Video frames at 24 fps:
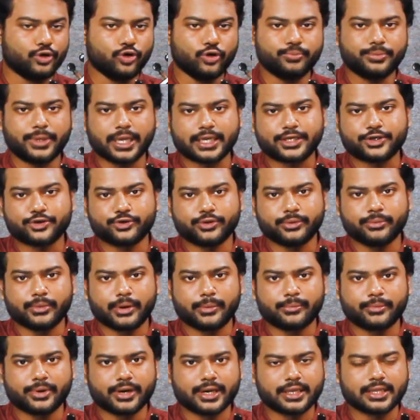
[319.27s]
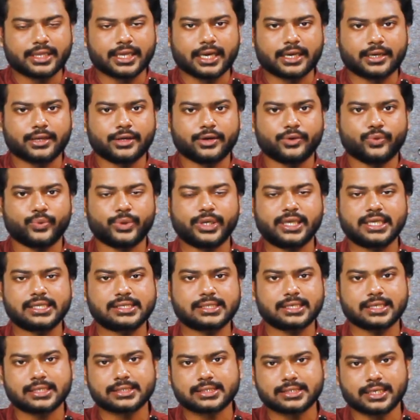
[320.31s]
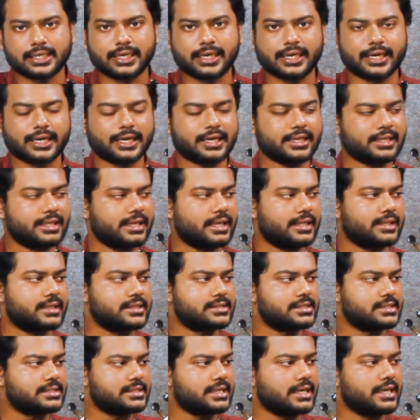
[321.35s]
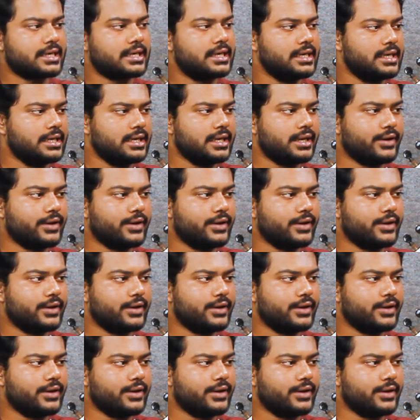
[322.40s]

hope that you remember that we discussed earlier that the sitar,